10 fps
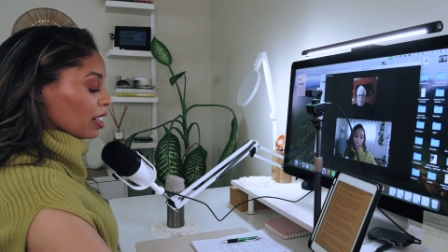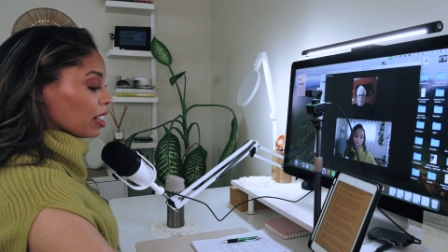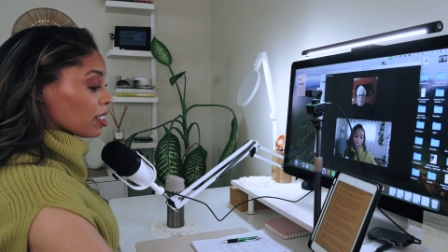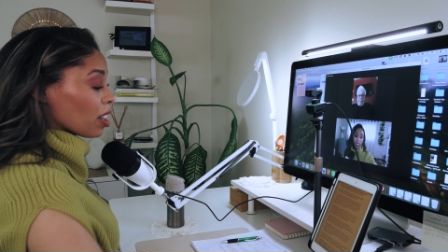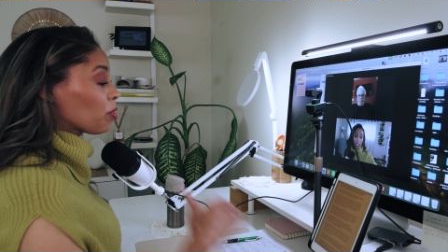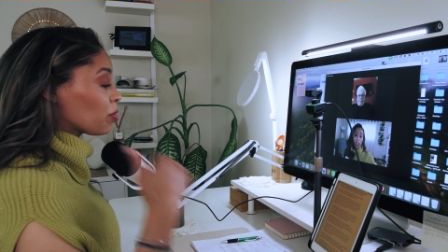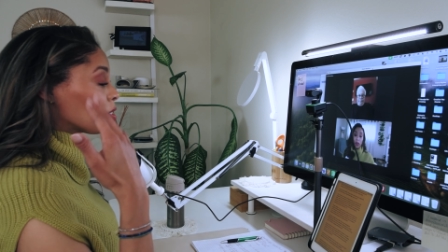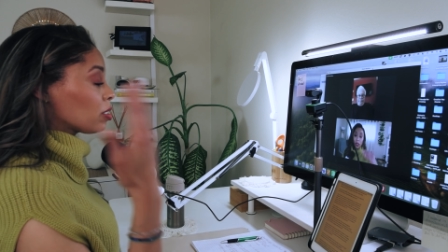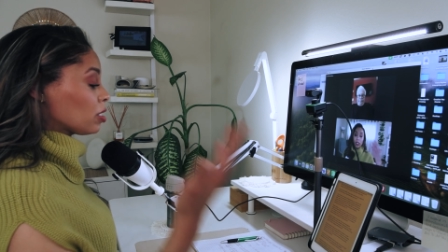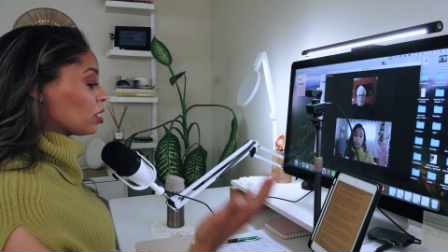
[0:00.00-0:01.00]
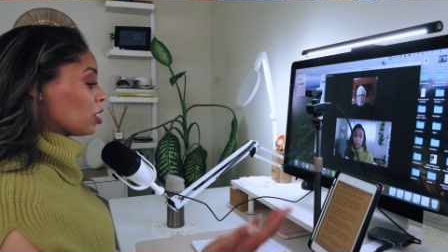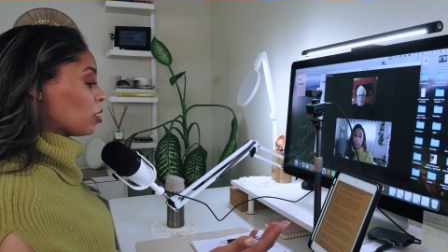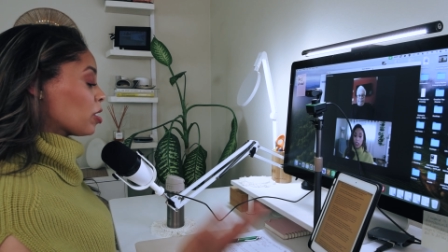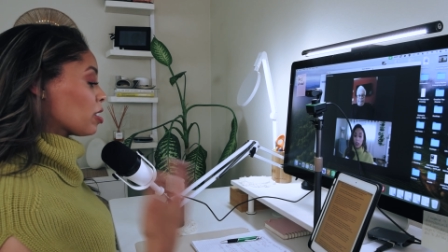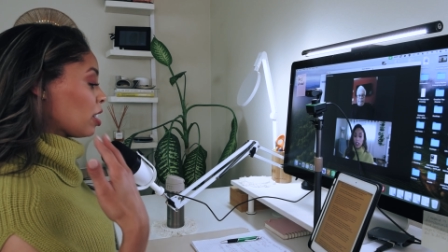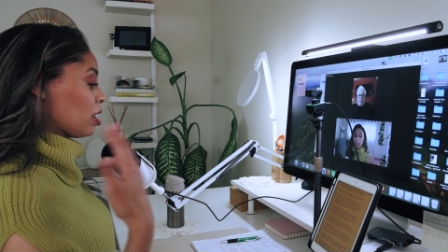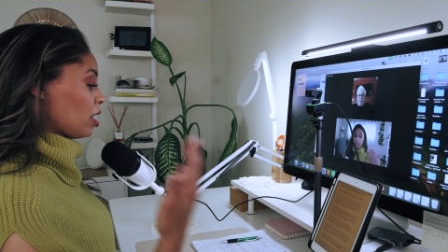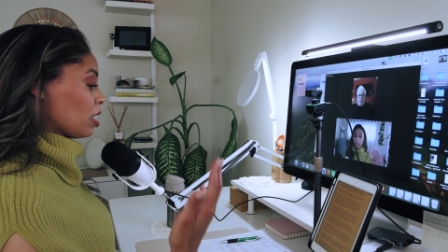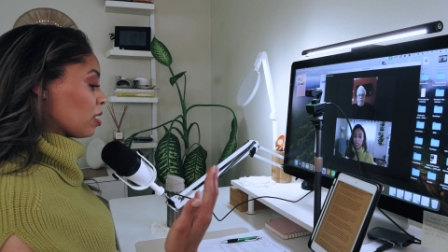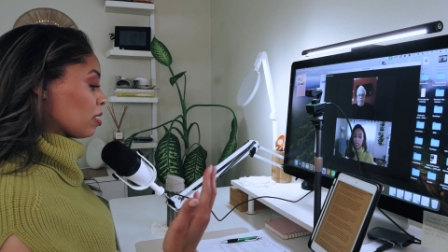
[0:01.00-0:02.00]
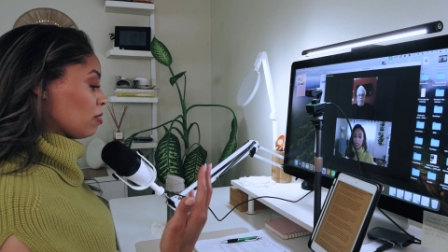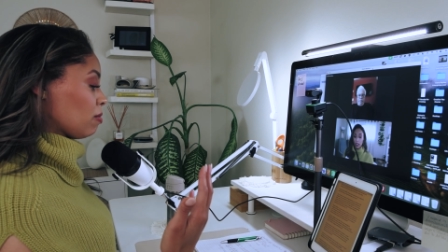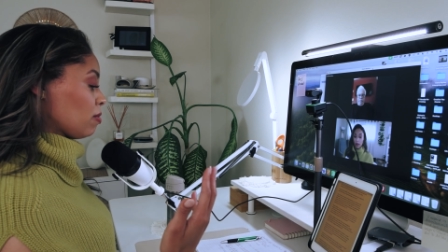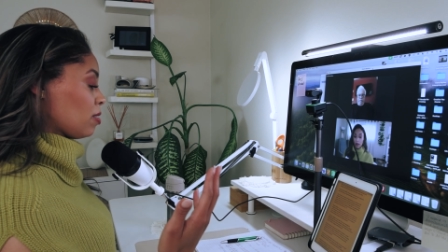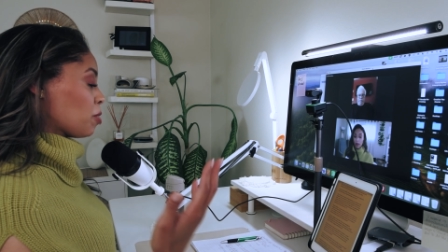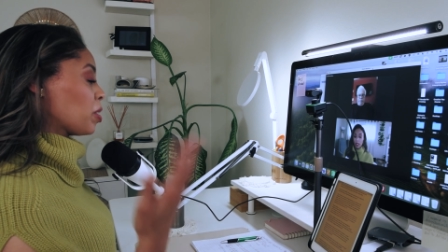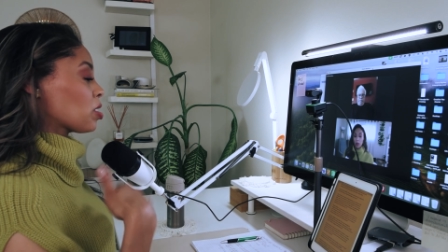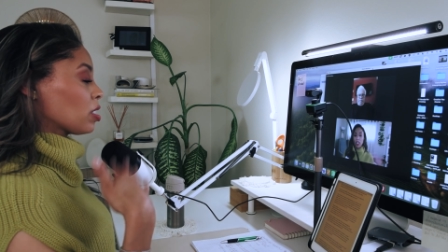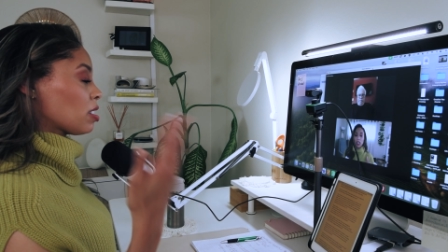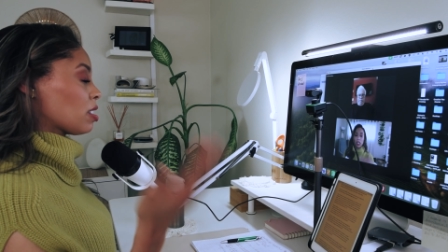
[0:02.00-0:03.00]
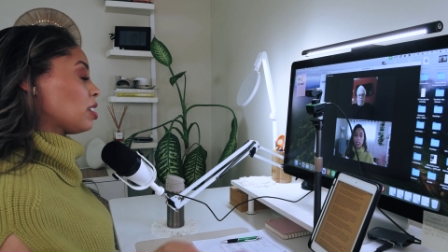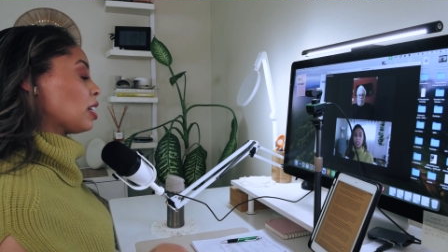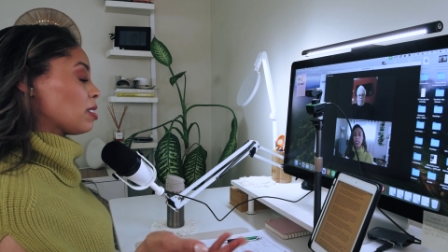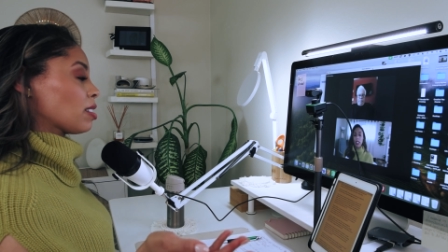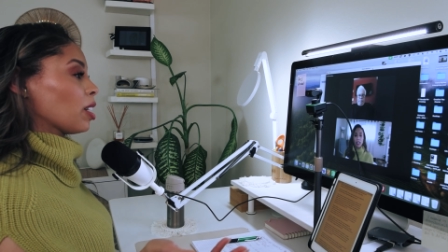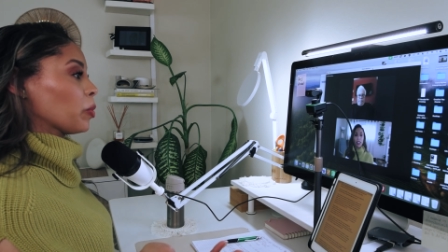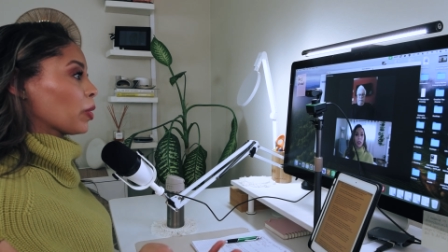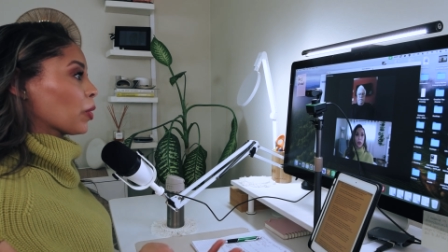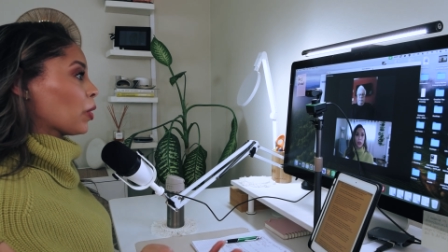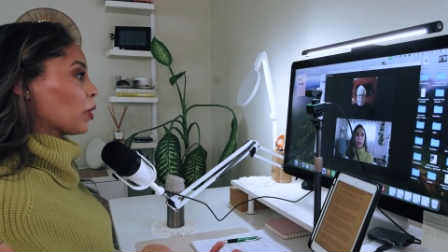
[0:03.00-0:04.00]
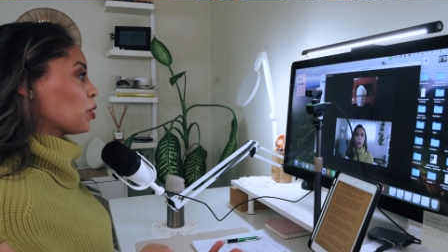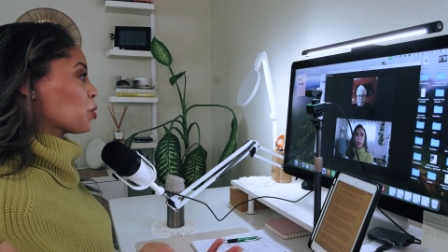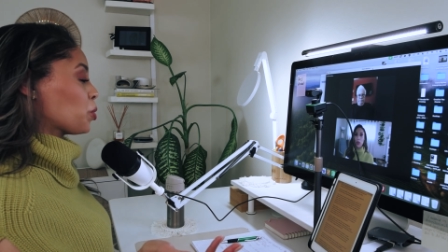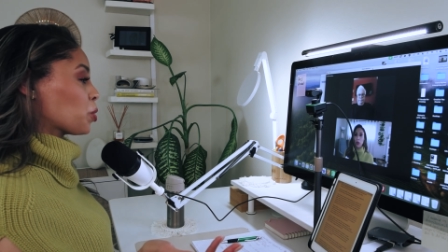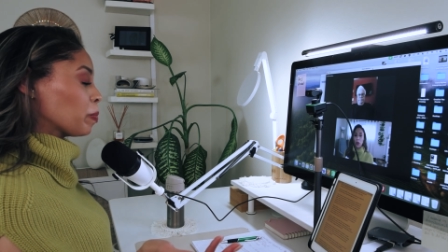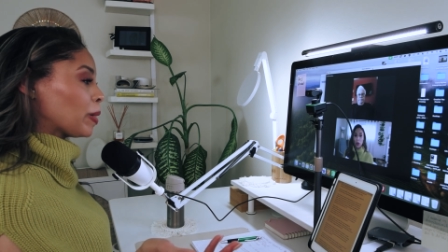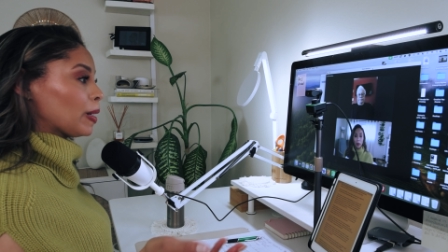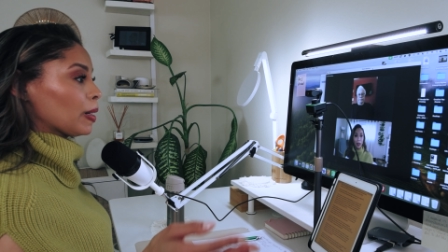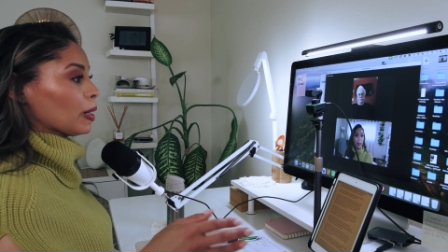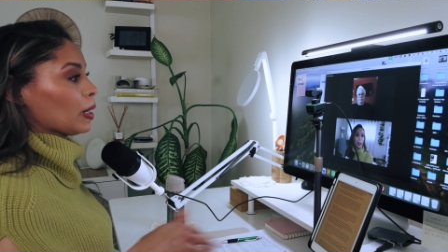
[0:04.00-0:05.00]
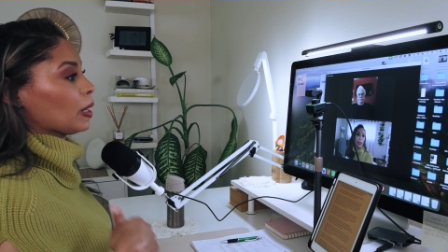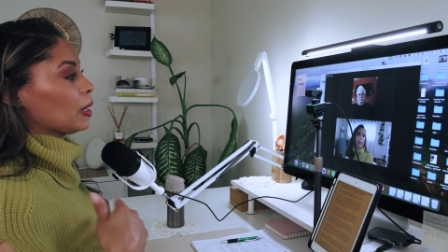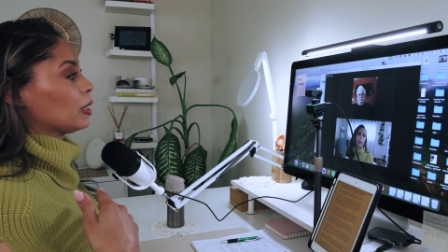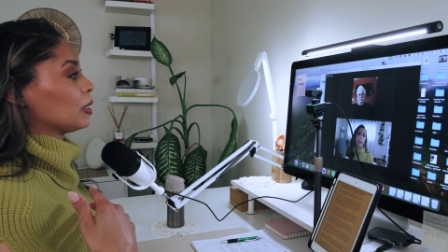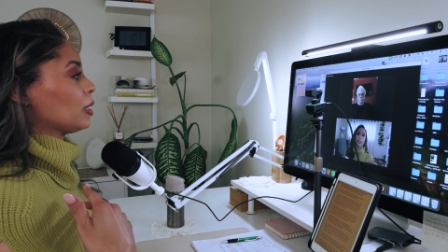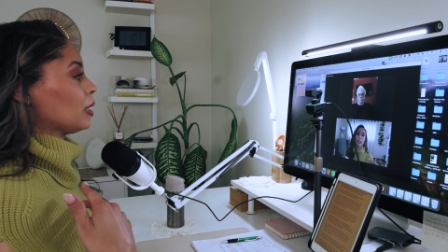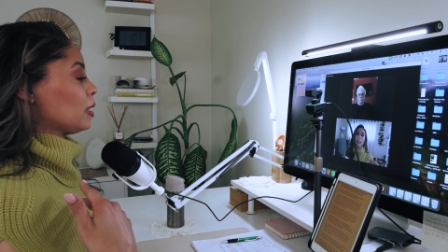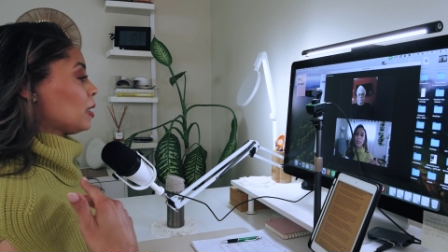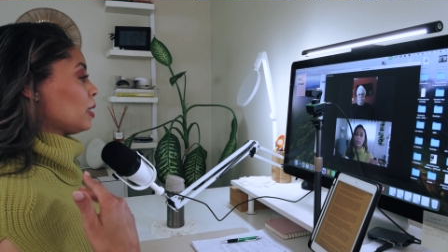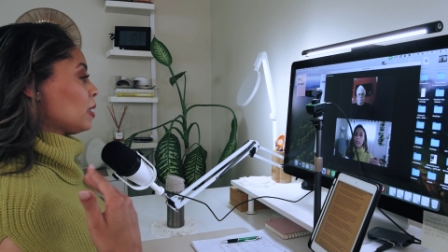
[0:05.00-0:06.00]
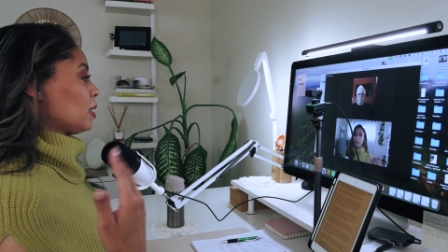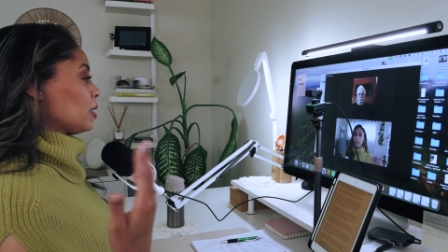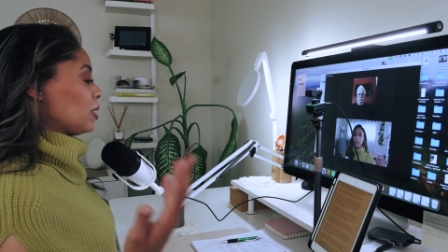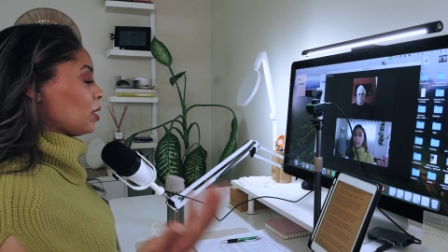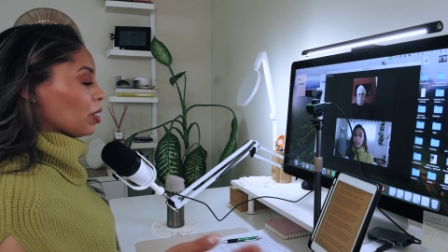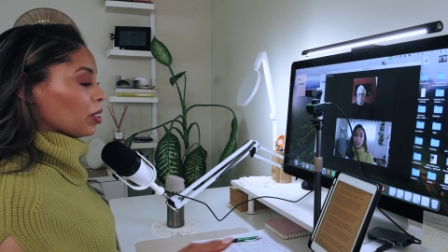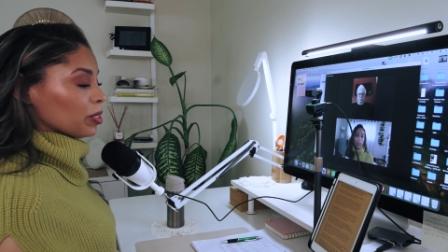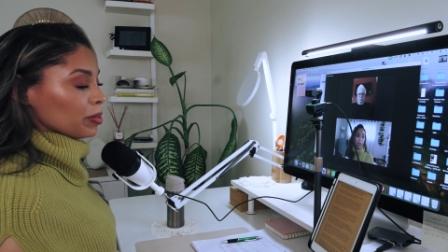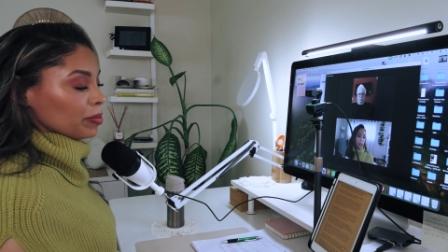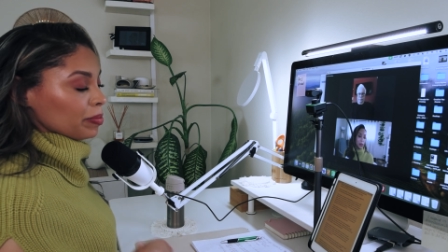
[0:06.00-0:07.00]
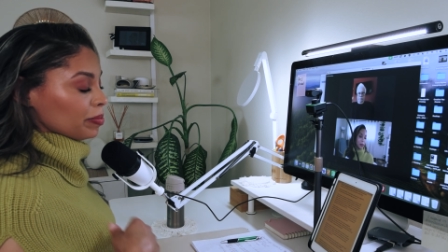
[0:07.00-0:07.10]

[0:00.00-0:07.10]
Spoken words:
it's helpful, because I think, especially in today's time with all the social media and, you know,